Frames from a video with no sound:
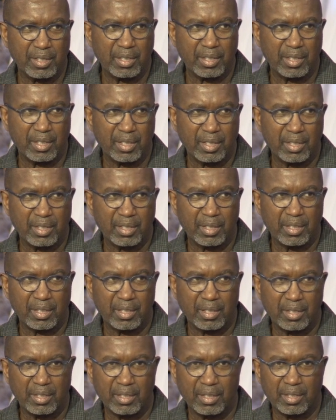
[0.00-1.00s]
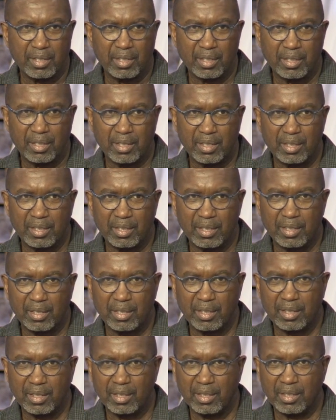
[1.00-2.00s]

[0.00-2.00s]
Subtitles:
Nothing is said.